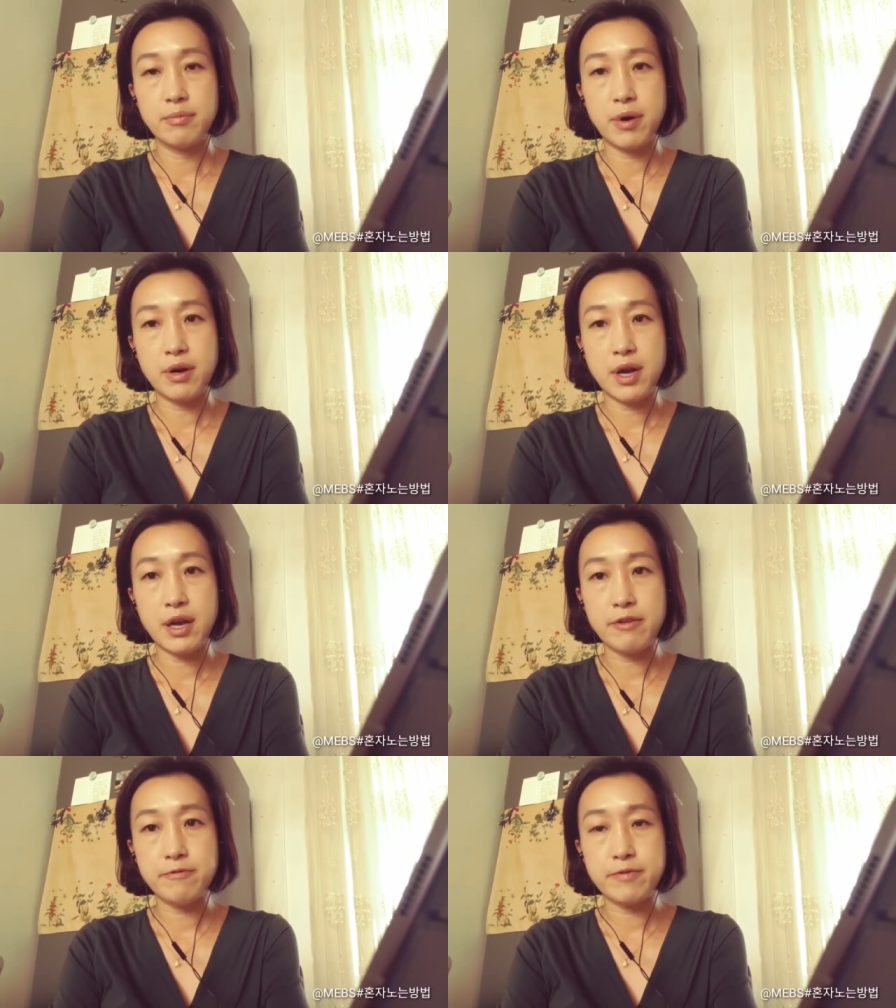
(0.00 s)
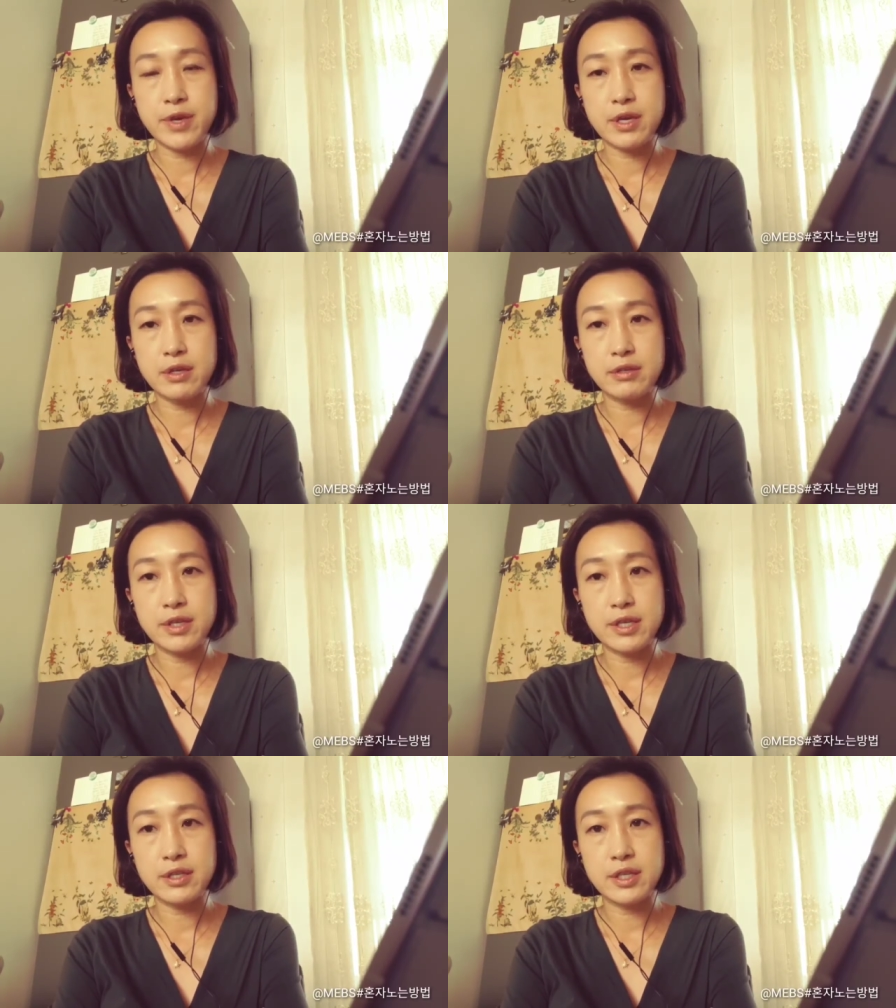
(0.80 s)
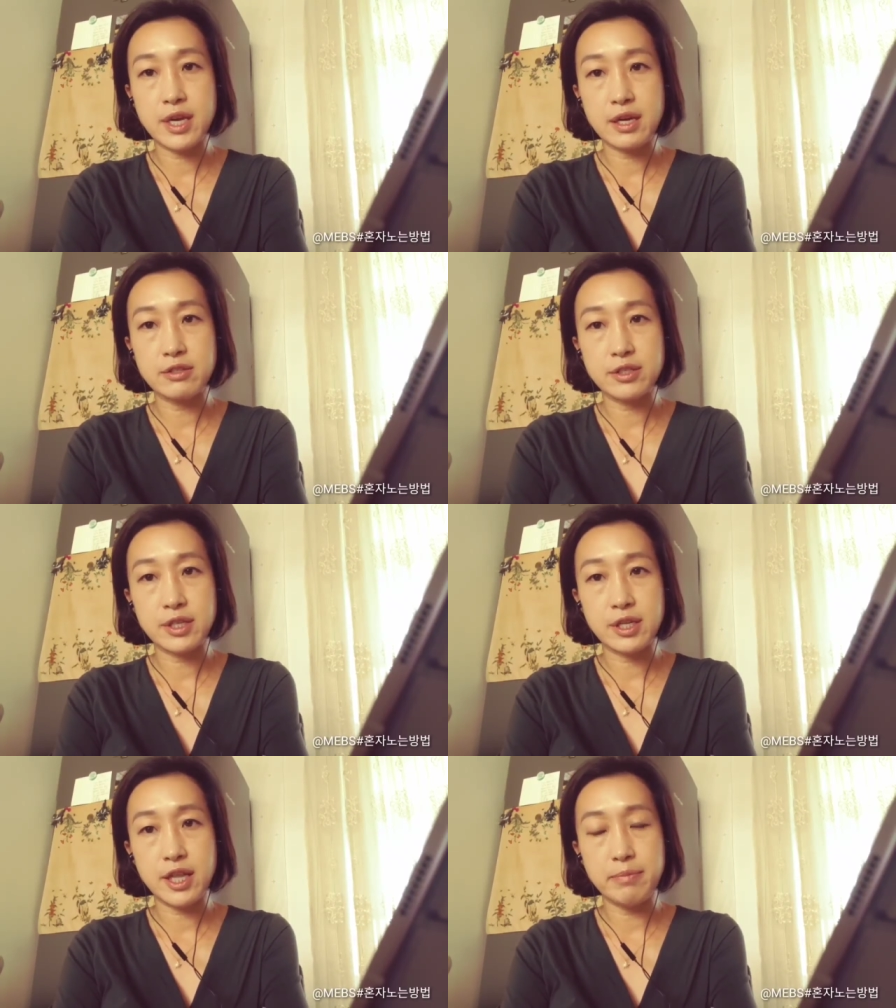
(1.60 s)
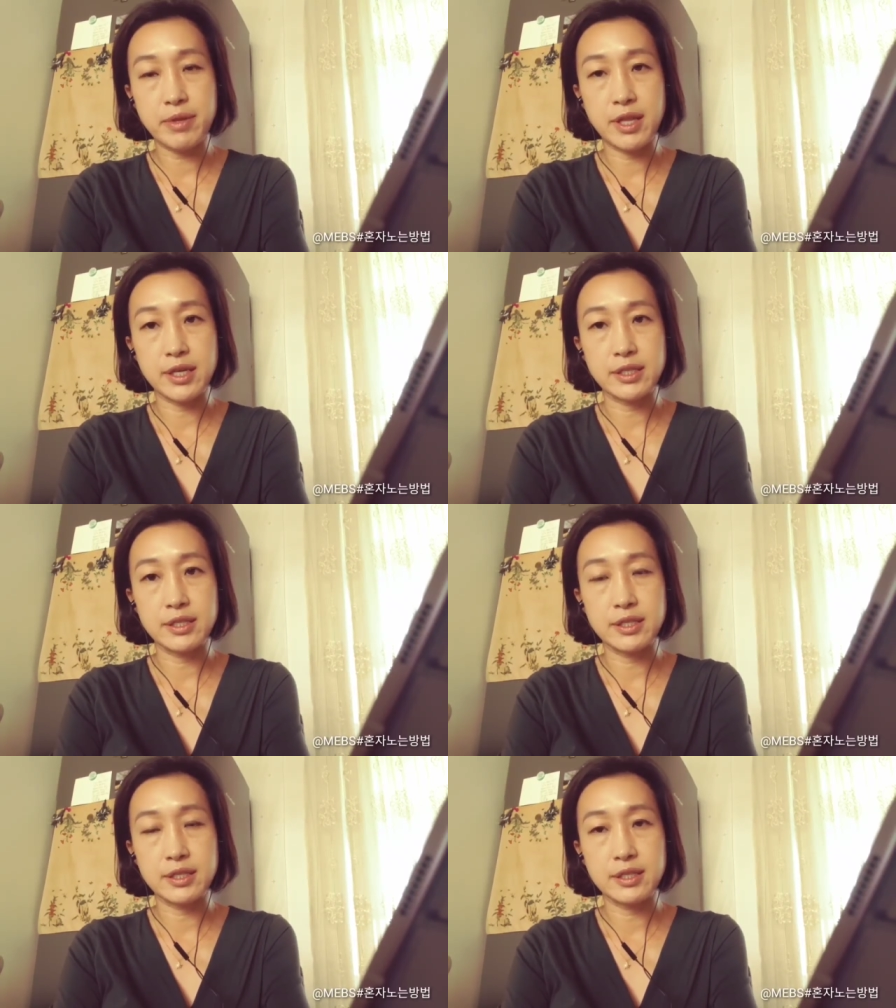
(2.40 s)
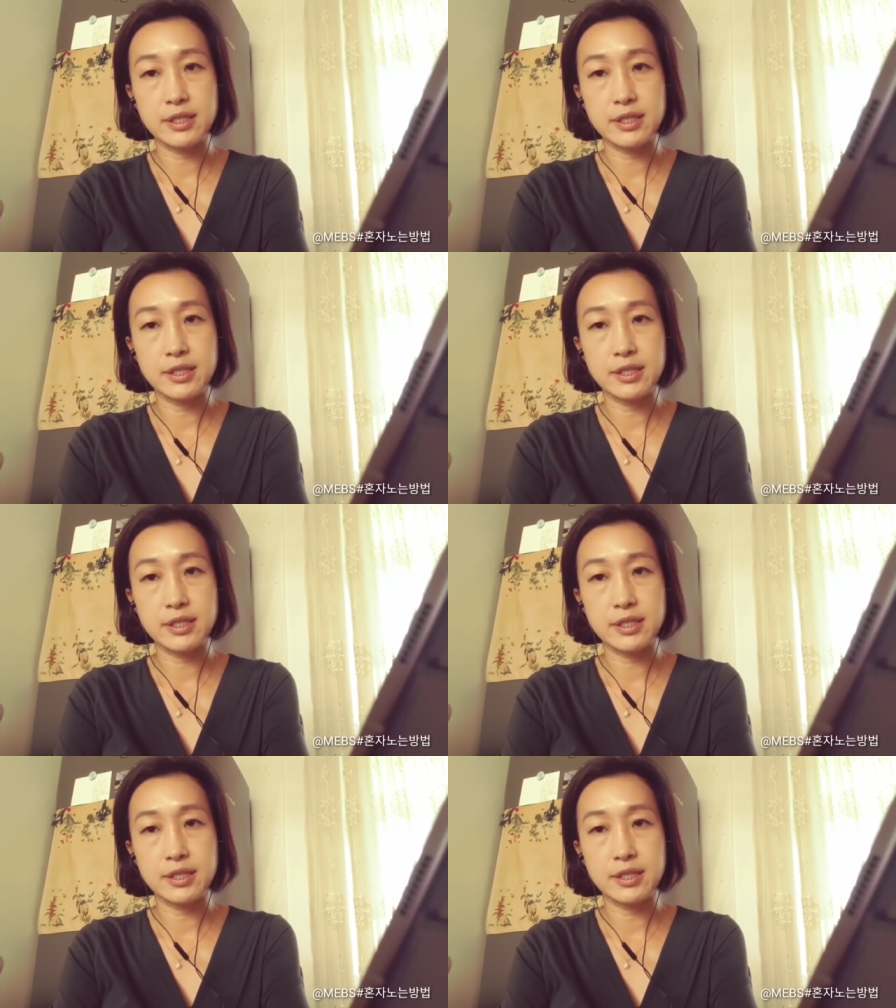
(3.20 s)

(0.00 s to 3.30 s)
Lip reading: But I fear Indians Cleveland.